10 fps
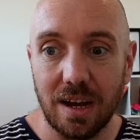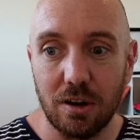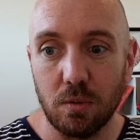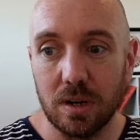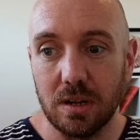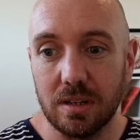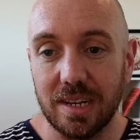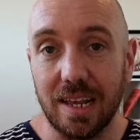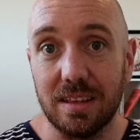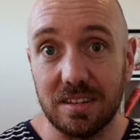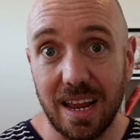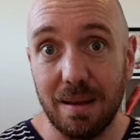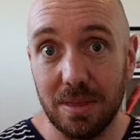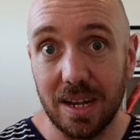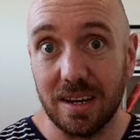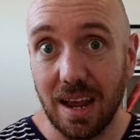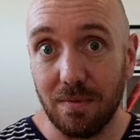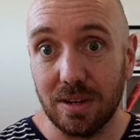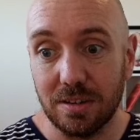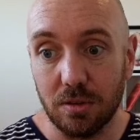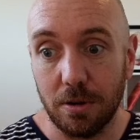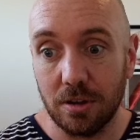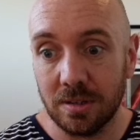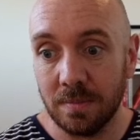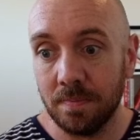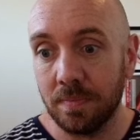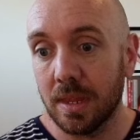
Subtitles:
I don't want to say the same thing to every single person.